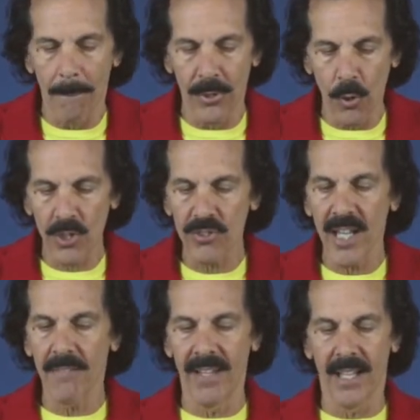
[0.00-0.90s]
Pure
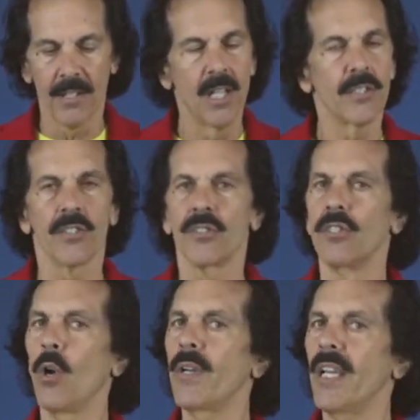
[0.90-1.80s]
sleight of hand. There's
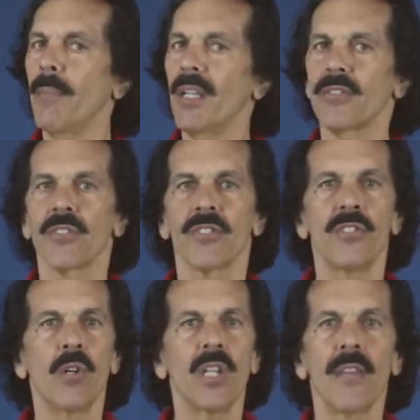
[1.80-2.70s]
no gimmicks, there's
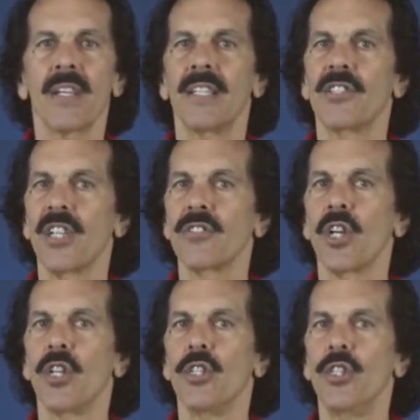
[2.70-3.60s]
no nothing. It's just
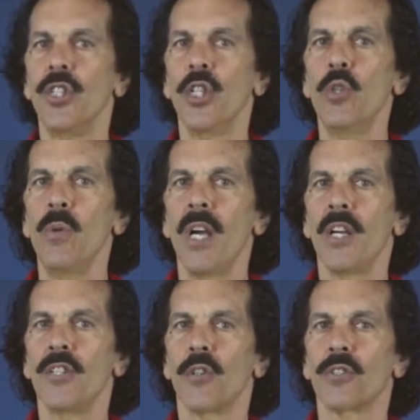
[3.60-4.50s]
you,
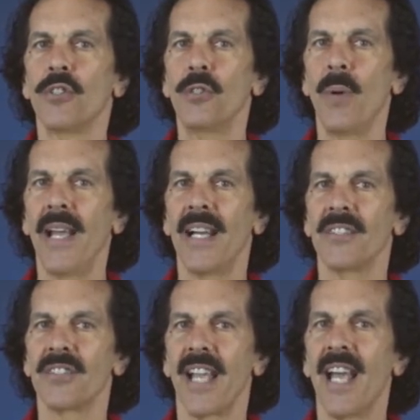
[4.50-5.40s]
your two
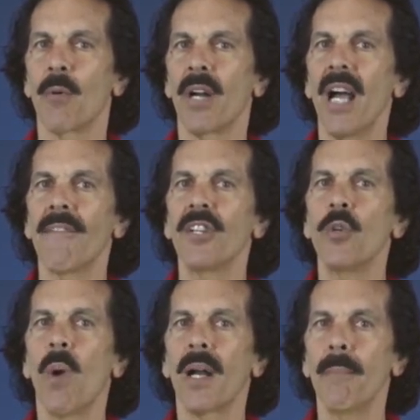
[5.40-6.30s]
hands, and whatever you
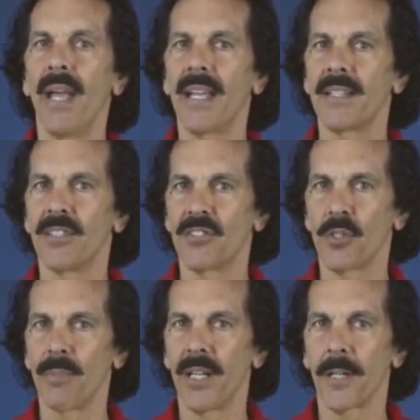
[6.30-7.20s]
want to make
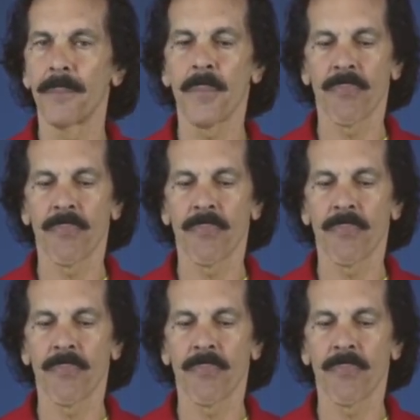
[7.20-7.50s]
disappear.